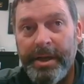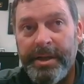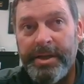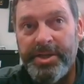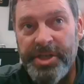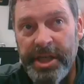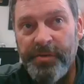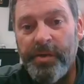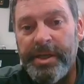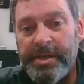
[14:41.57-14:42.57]
The
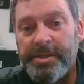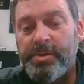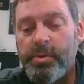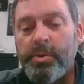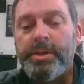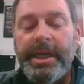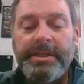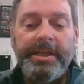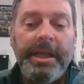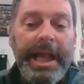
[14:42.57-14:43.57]
6-foot distance rule
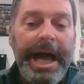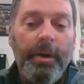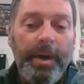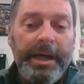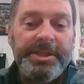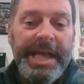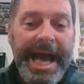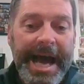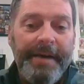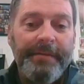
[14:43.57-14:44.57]
doesn't allow us to
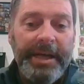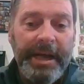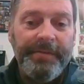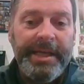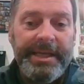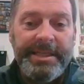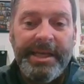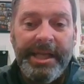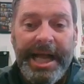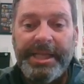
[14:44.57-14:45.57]
have enough kids in the
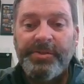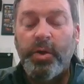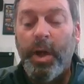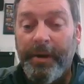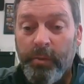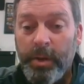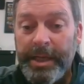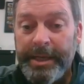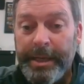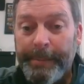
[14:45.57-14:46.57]
class so everyone
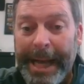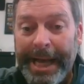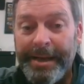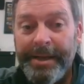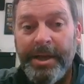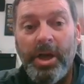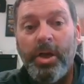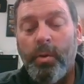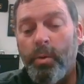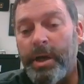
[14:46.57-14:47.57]
can come back.
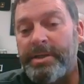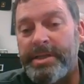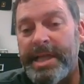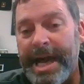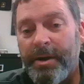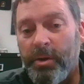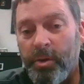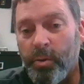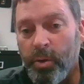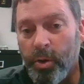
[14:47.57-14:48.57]
Once that
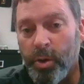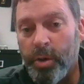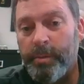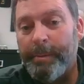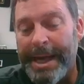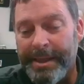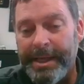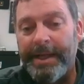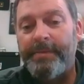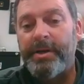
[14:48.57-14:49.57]
rule by the
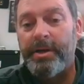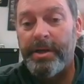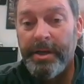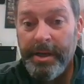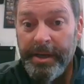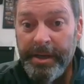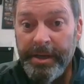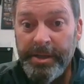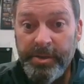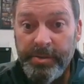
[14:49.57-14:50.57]
governor
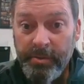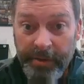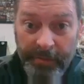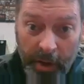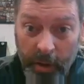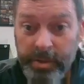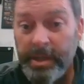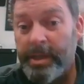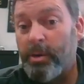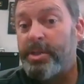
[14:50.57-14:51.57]
is revoked
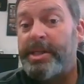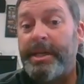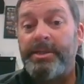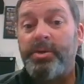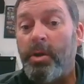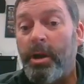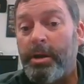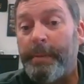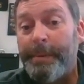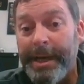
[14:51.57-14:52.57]
or said is no
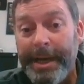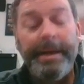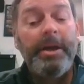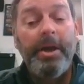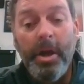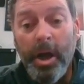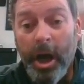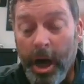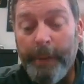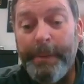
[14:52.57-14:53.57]
longer in play,
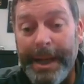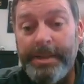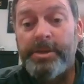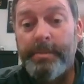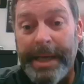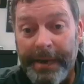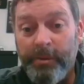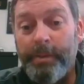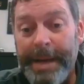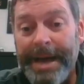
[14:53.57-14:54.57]
our plans are to be
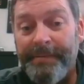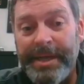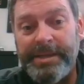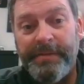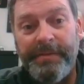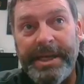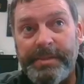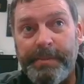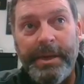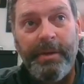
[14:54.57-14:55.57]
everyone back face to face.
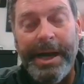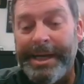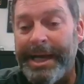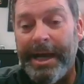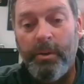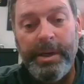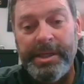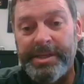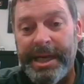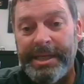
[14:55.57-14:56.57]
But right now, we
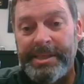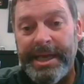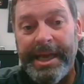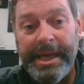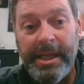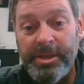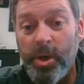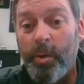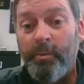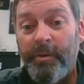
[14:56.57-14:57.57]
just got to say, hey, let's
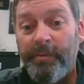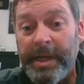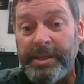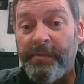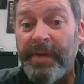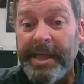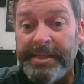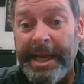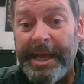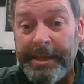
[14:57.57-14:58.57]
hope for face to face
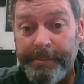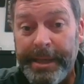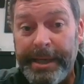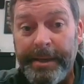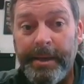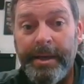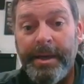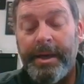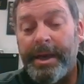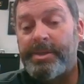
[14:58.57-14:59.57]
A and B.
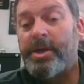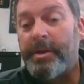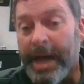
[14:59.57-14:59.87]
It's called the